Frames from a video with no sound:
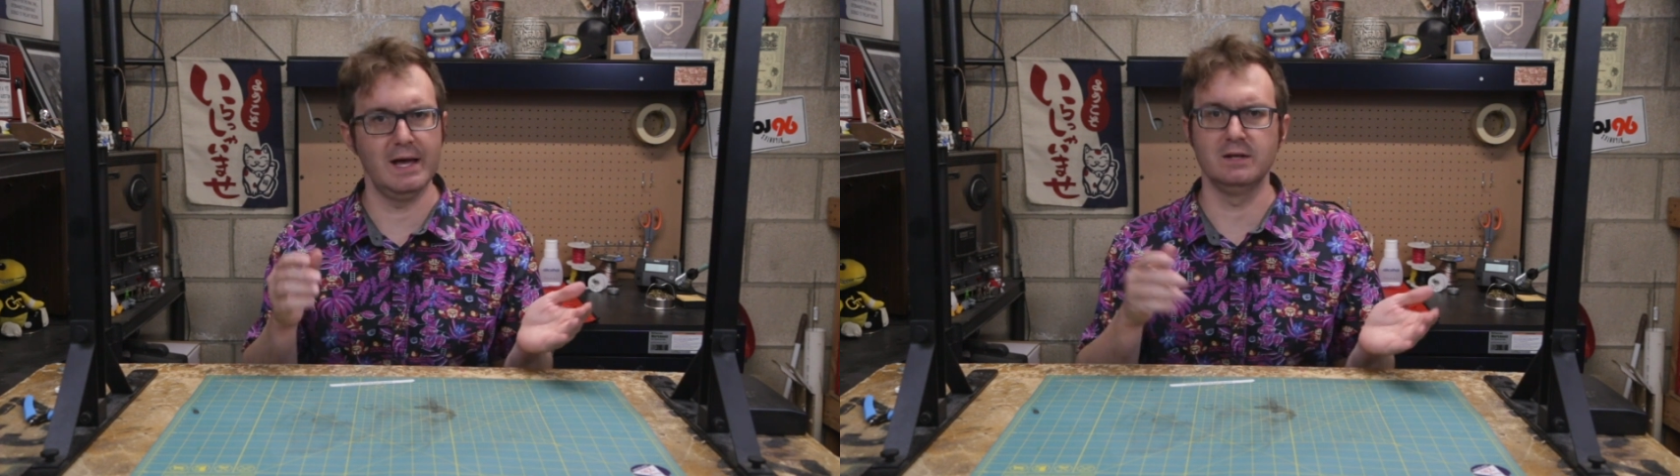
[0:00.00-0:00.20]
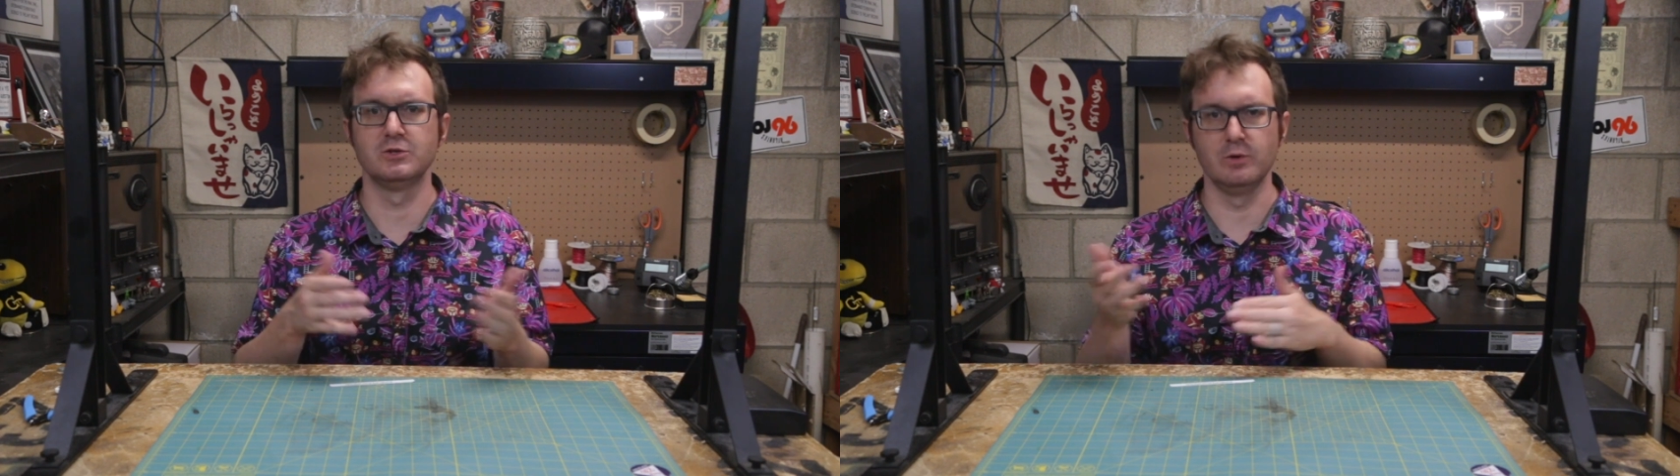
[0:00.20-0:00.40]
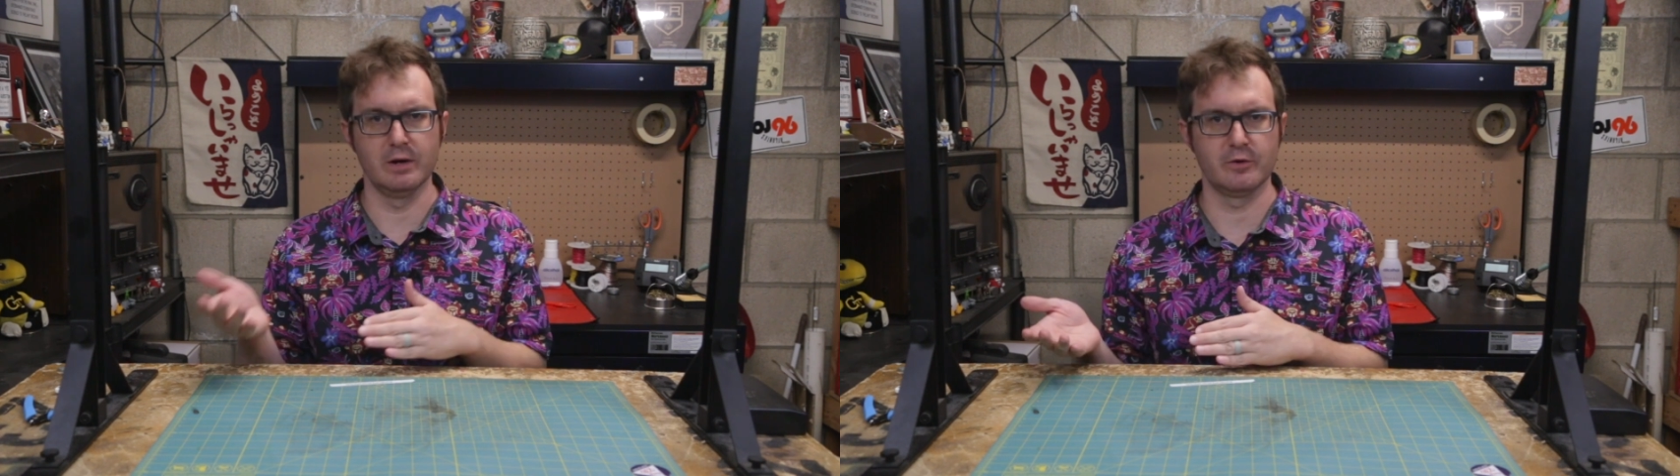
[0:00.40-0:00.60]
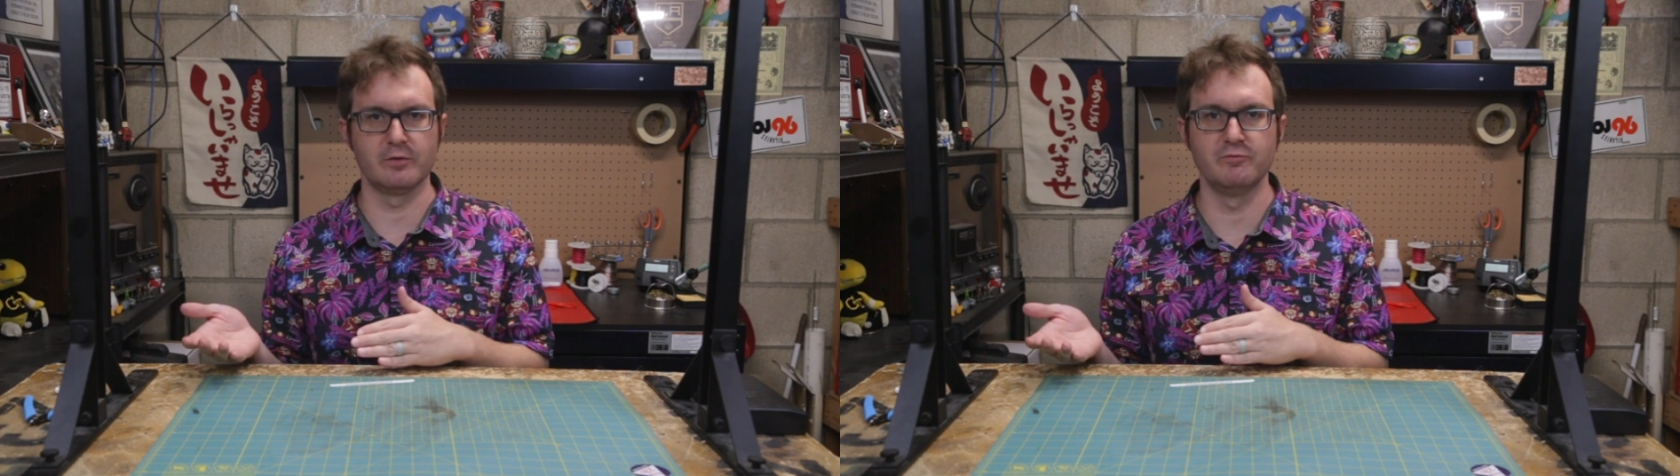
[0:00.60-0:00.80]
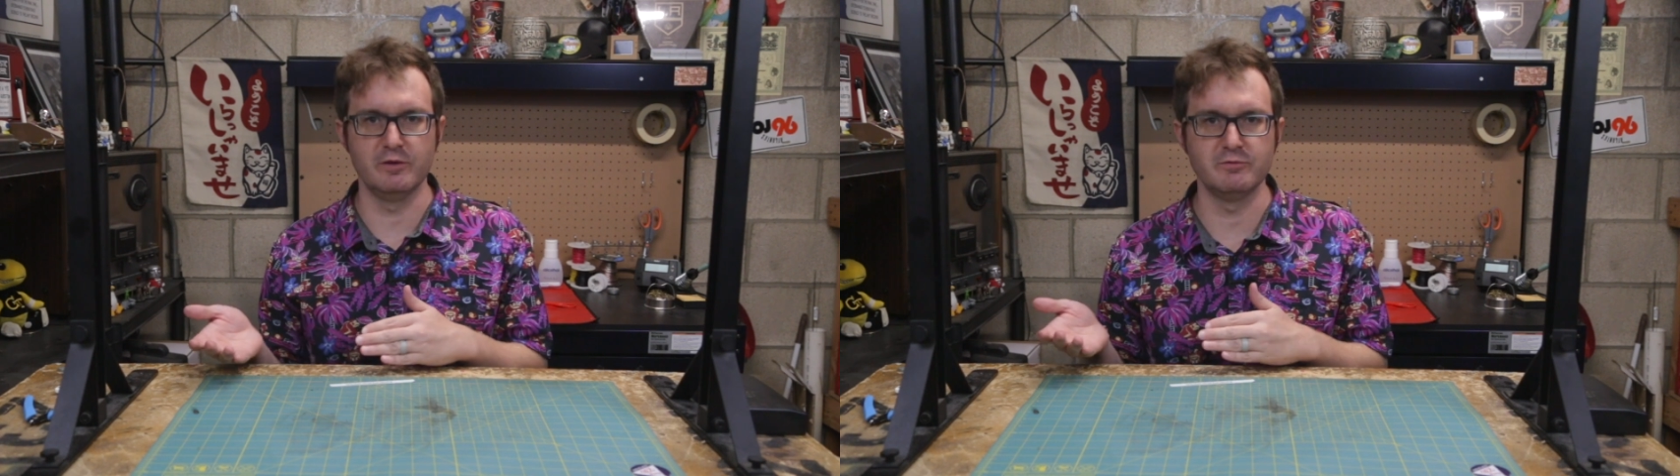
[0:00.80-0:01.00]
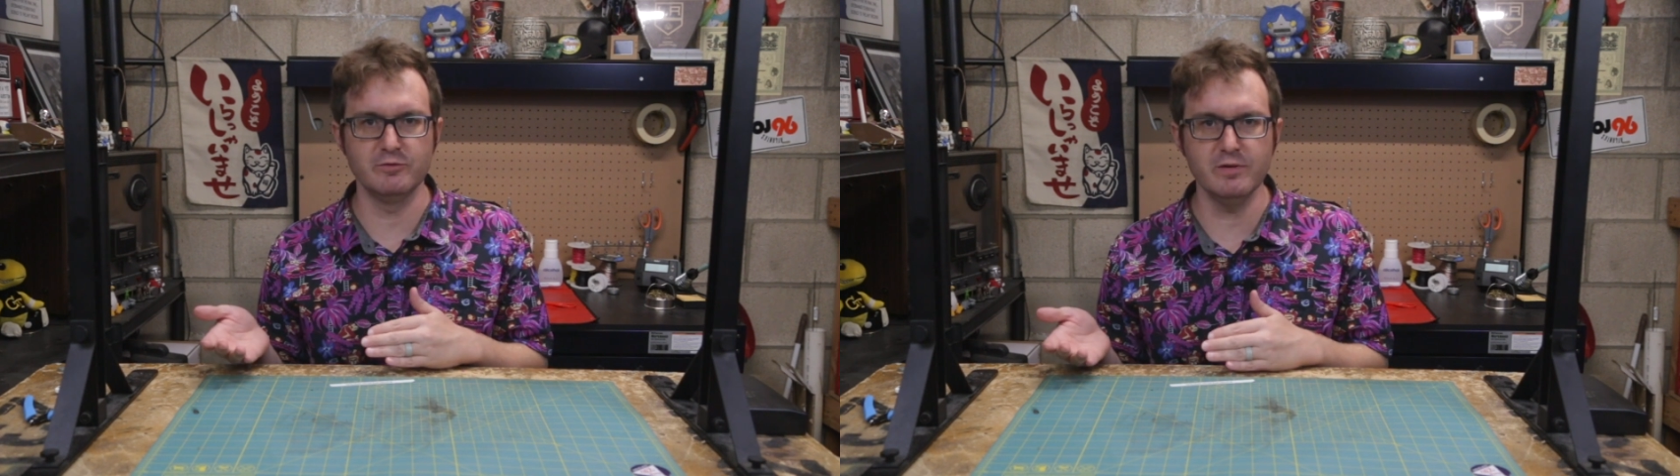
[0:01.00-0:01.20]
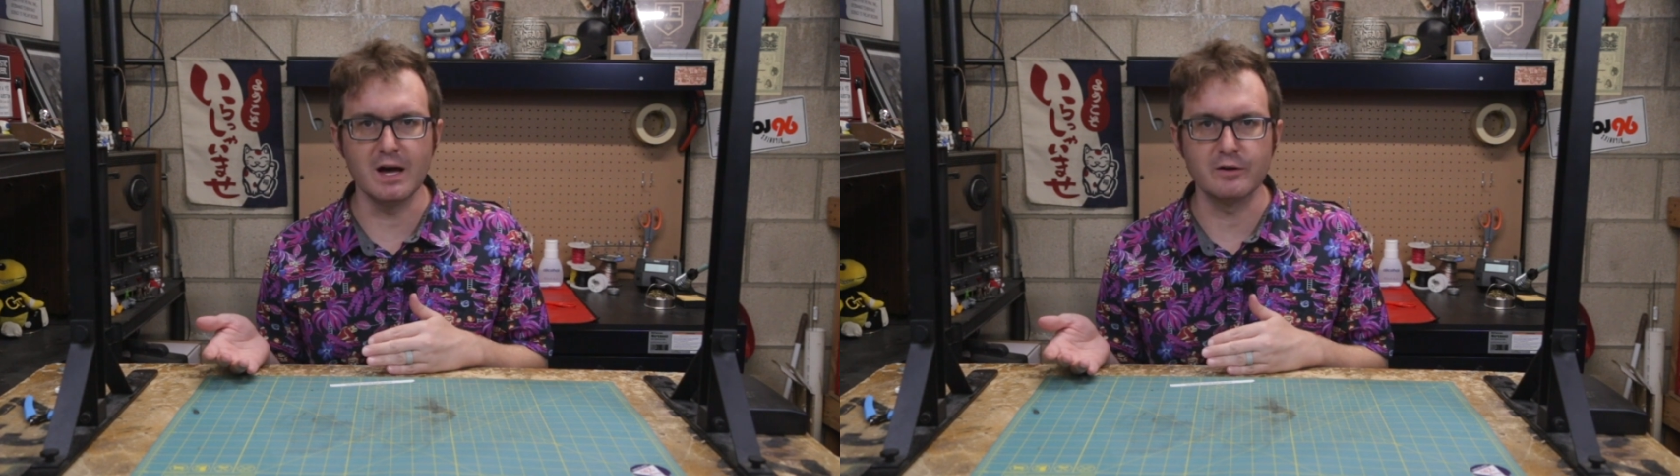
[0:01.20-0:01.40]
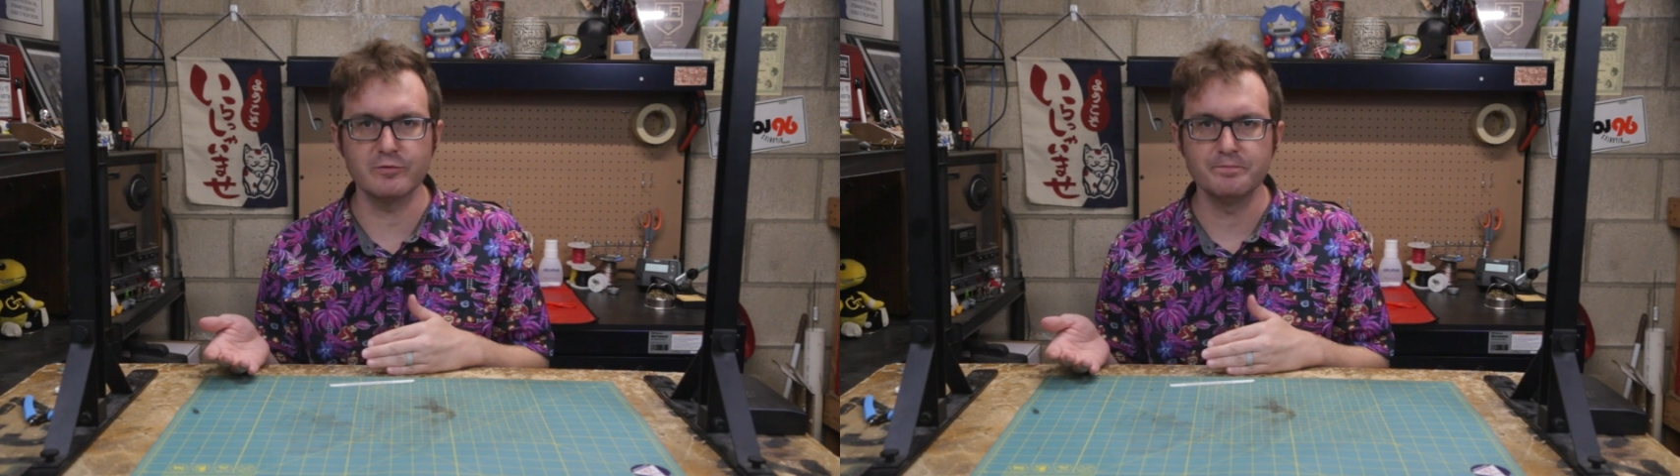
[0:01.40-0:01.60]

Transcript: and two hundred fifty-five.